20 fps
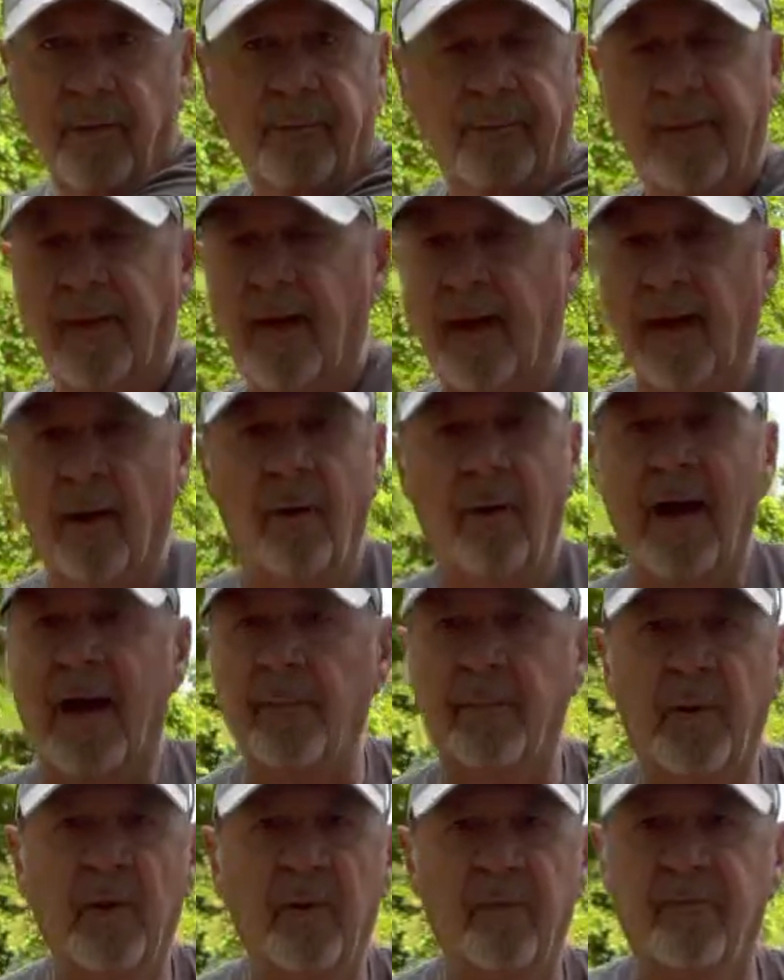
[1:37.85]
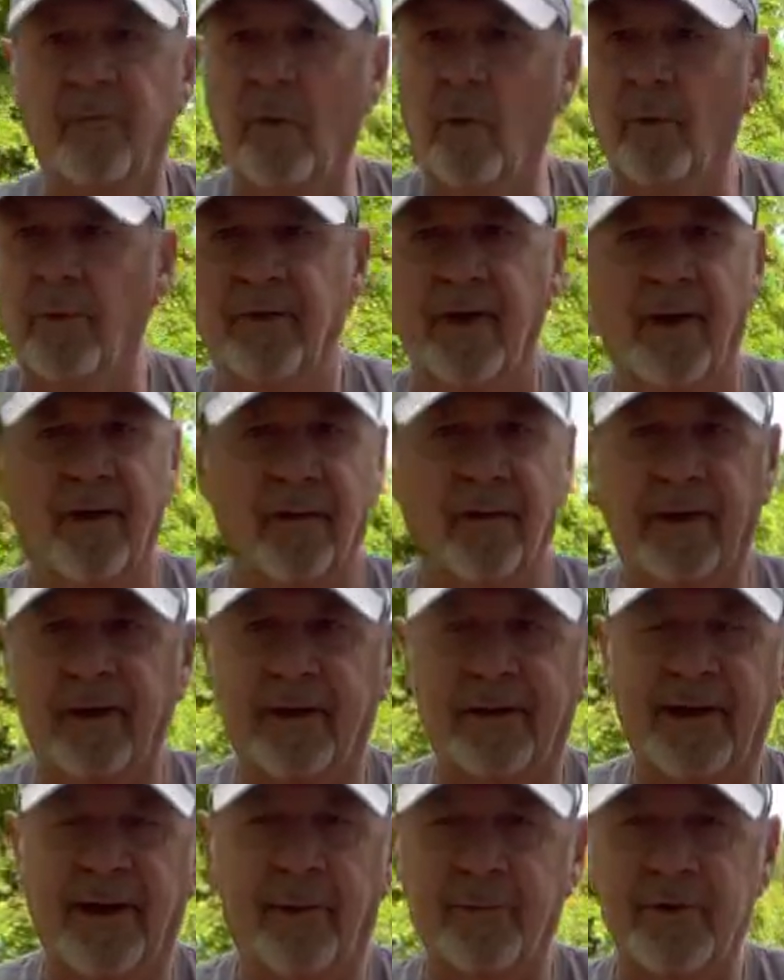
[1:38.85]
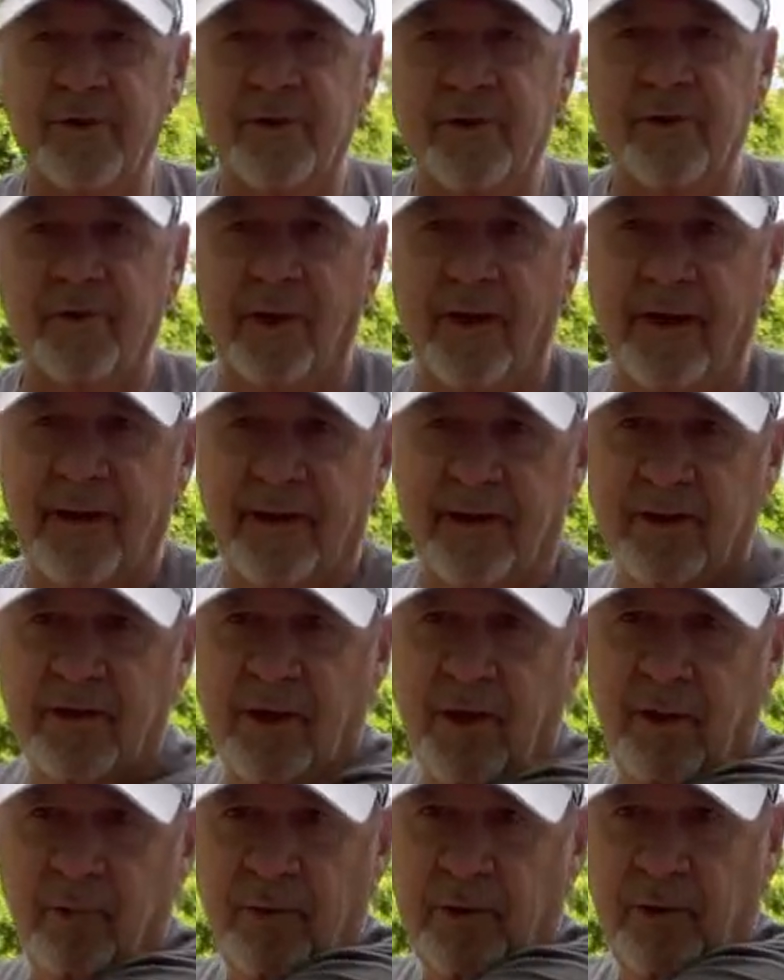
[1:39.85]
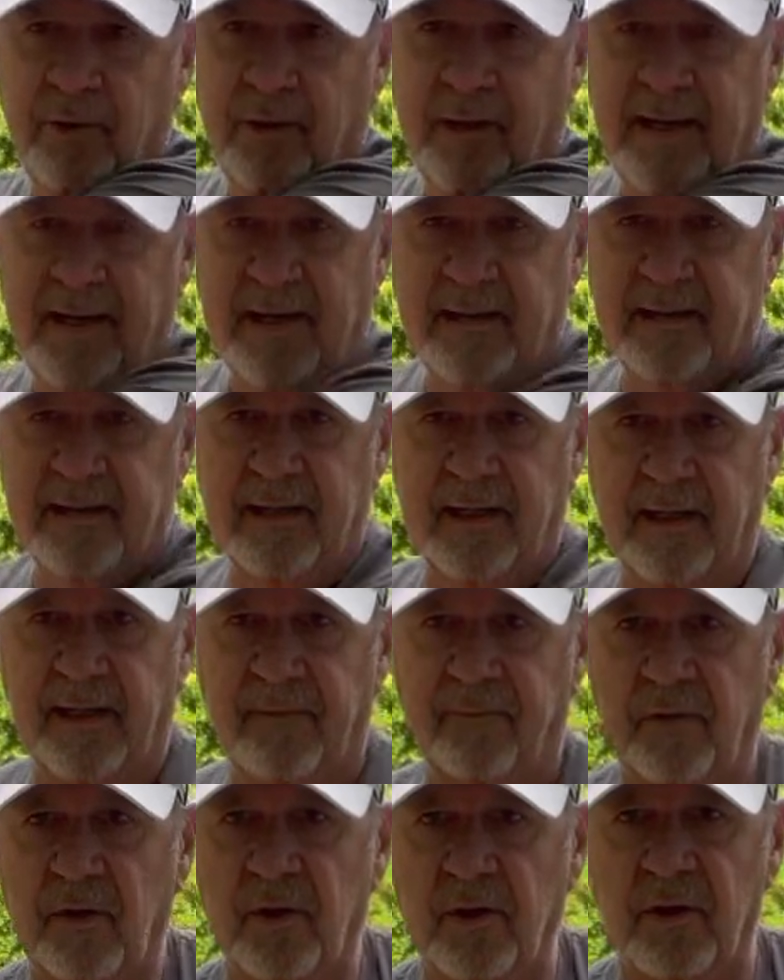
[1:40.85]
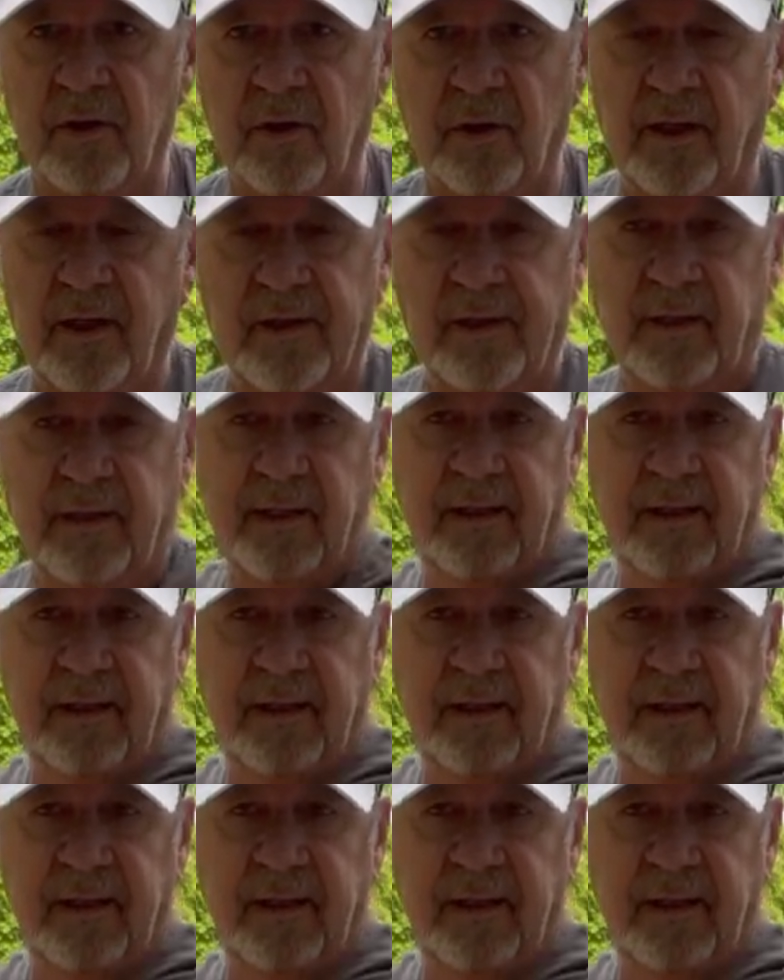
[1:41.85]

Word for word: No, I put force on it. I was just trying to show you guys that if you just let,